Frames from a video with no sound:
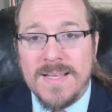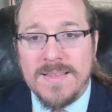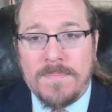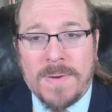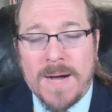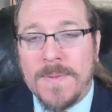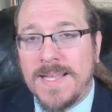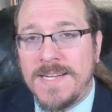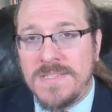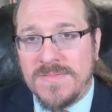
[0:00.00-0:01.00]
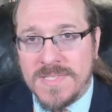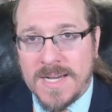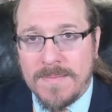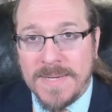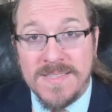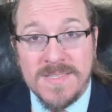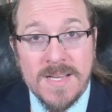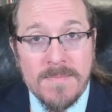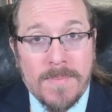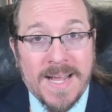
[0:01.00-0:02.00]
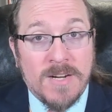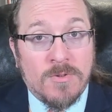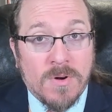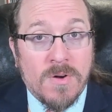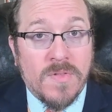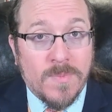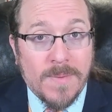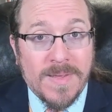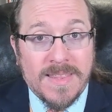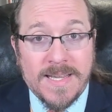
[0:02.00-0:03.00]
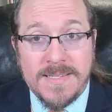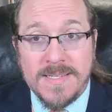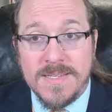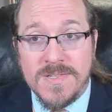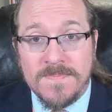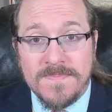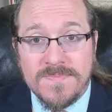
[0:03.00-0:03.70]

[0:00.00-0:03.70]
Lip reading: the population of zombies might grow the way we think it does.